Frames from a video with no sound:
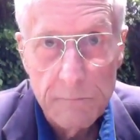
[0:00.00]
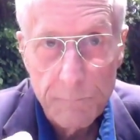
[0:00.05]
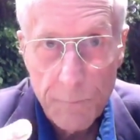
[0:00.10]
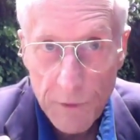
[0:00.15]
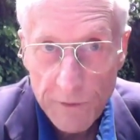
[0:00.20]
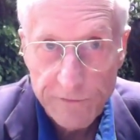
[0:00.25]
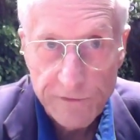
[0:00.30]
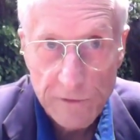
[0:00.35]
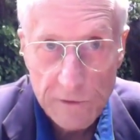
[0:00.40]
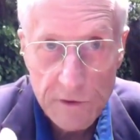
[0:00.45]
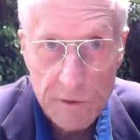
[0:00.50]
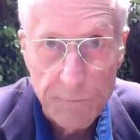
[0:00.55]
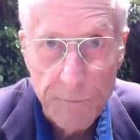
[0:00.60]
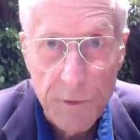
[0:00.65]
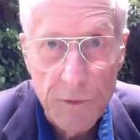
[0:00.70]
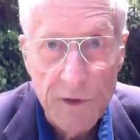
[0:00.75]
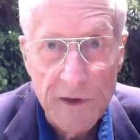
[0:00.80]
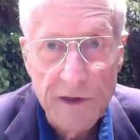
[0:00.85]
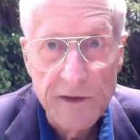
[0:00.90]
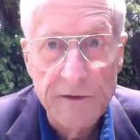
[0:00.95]
personal
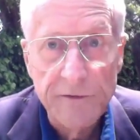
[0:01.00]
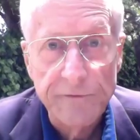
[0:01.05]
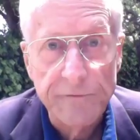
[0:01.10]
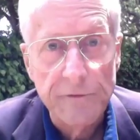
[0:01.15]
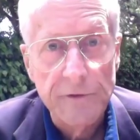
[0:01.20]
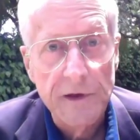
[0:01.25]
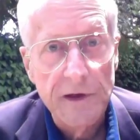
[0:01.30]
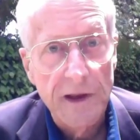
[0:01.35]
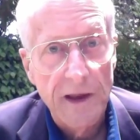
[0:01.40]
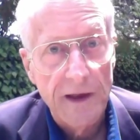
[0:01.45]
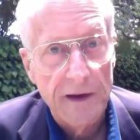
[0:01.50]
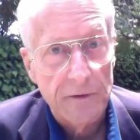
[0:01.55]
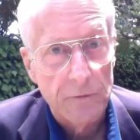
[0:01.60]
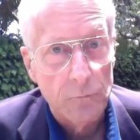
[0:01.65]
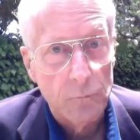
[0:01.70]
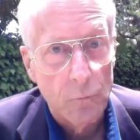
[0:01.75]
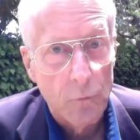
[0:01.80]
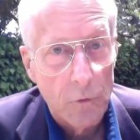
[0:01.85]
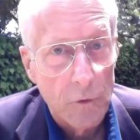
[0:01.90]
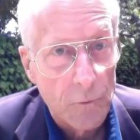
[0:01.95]
computing industry and
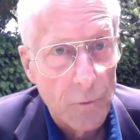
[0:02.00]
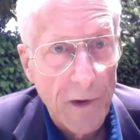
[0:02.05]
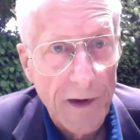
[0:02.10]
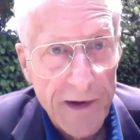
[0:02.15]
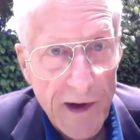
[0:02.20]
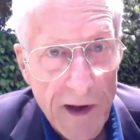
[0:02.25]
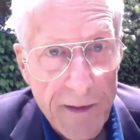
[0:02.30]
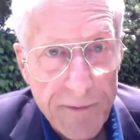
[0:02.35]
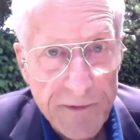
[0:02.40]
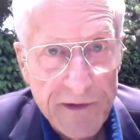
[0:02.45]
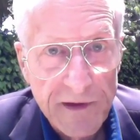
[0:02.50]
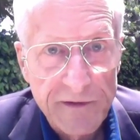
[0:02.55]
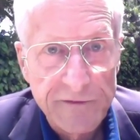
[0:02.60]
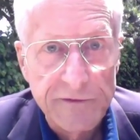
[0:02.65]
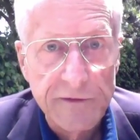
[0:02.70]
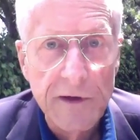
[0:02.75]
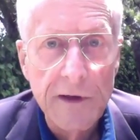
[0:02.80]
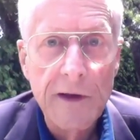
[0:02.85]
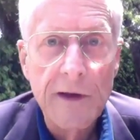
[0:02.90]
worldwide hypertext,